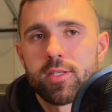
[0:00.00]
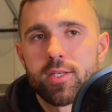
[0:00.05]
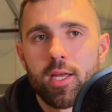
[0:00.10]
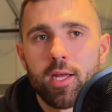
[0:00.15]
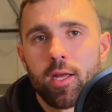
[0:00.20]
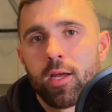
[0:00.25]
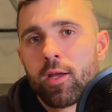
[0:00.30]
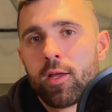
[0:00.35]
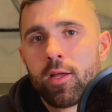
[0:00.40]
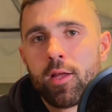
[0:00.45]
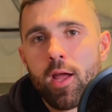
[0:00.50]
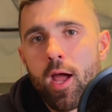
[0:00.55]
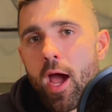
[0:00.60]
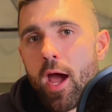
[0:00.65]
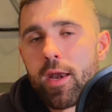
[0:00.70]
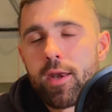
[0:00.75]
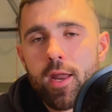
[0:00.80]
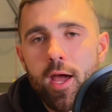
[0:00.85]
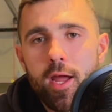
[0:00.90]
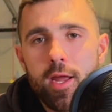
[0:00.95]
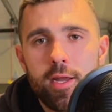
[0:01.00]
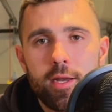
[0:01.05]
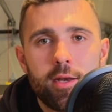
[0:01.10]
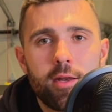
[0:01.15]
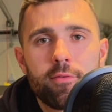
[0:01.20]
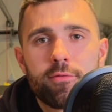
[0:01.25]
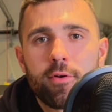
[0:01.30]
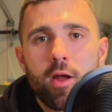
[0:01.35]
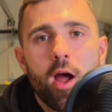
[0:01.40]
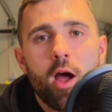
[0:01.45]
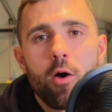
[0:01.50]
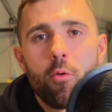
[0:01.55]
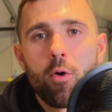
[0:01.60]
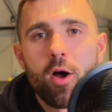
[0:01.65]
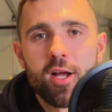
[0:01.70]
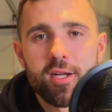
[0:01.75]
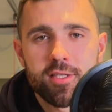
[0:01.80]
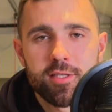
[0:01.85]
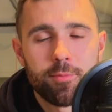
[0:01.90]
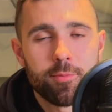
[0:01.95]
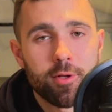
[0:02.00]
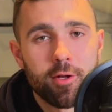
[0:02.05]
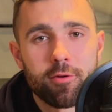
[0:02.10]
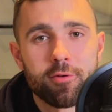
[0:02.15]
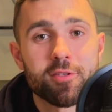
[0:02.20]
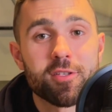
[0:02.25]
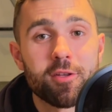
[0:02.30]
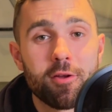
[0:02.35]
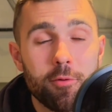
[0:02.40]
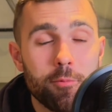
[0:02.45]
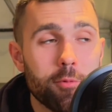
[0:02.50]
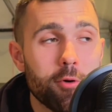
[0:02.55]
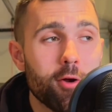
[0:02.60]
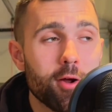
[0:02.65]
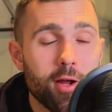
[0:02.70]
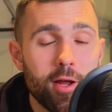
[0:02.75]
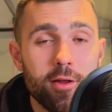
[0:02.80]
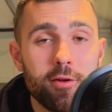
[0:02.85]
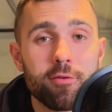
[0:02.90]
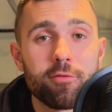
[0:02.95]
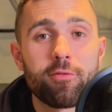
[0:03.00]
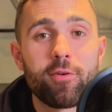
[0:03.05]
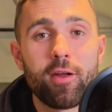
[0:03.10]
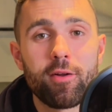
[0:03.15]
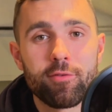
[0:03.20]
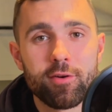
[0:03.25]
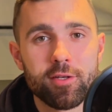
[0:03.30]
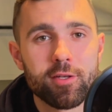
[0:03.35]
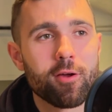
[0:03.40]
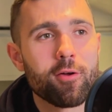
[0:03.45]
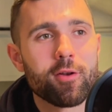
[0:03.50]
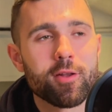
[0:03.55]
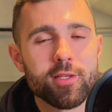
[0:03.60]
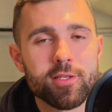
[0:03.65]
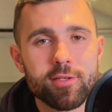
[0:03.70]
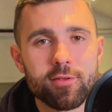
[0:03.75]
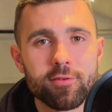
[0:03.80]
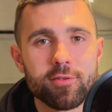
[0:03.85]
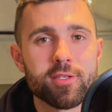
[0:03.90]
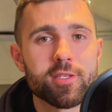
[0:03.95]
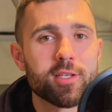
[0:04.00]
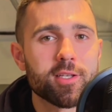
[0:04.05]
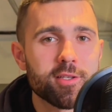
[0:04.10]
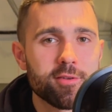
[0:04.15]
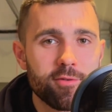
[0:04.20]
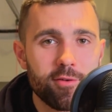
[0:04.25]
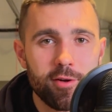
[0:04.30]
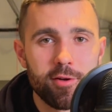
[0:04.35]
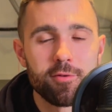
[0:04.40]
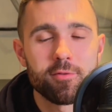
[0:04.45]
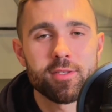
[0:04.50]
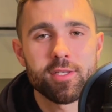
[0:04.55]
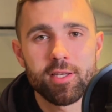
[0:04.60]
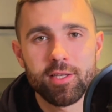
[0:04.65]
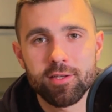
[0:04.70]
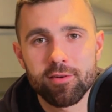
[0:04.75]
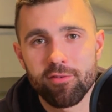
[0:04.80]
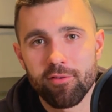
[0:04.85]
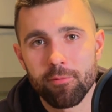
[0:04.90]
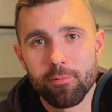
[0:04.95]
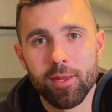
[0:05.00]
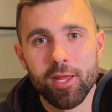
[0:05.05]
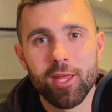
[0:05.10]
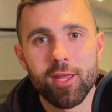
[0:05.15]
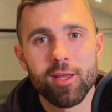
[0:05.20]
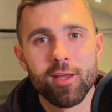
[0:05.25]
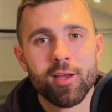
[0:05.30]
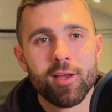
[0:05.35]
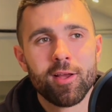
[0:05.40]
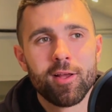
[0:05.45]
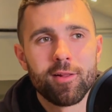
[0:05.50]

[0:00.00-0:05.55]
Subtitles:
Like at night, if Kyle walks up and goes, yo, bro, I got your favorite donuts. There's 6 for you, 6 for me.